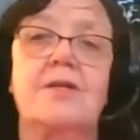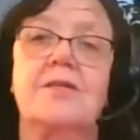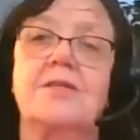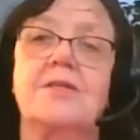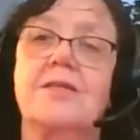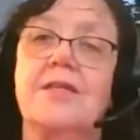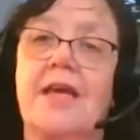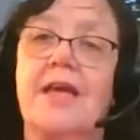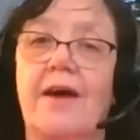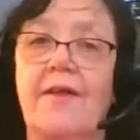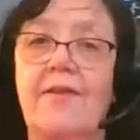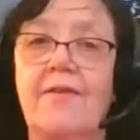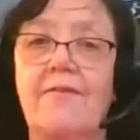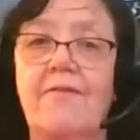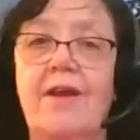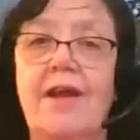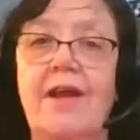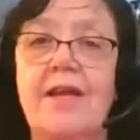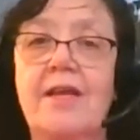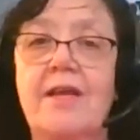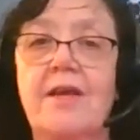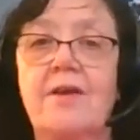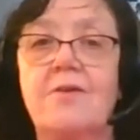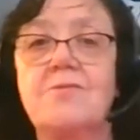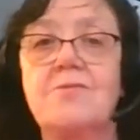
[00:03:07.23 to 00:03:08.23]
to the other
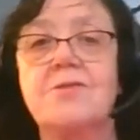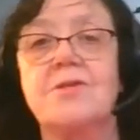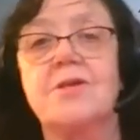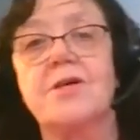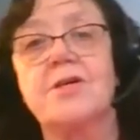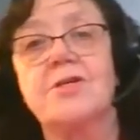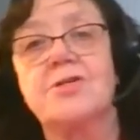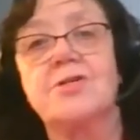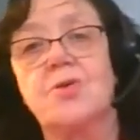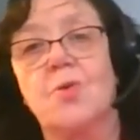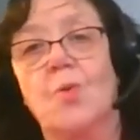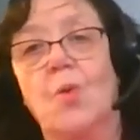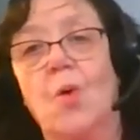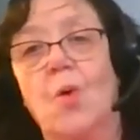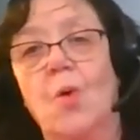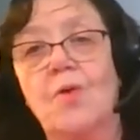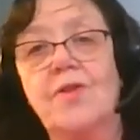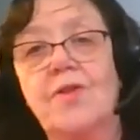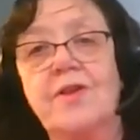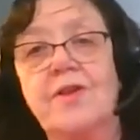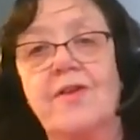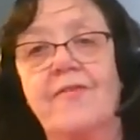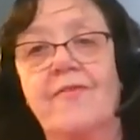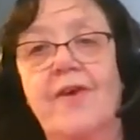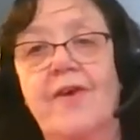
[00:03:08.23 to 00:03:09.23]
end user to all
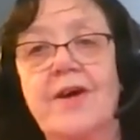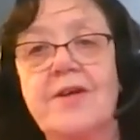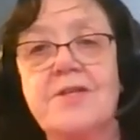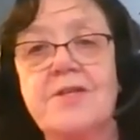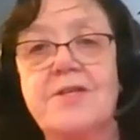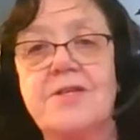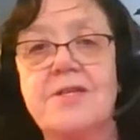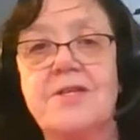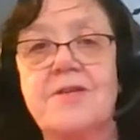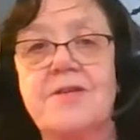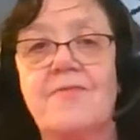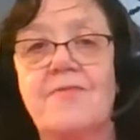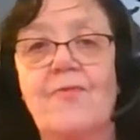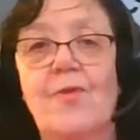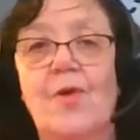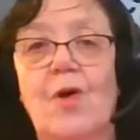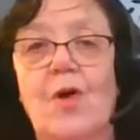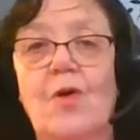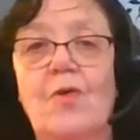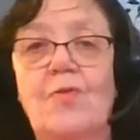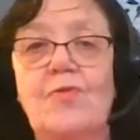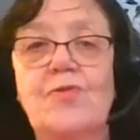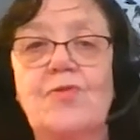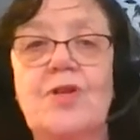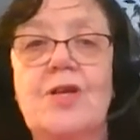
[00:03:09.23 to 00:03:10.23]
the devices
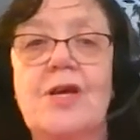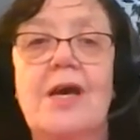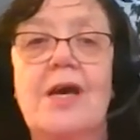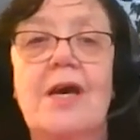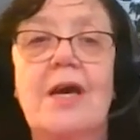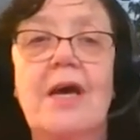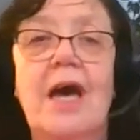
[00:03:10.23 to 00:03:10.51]
involved,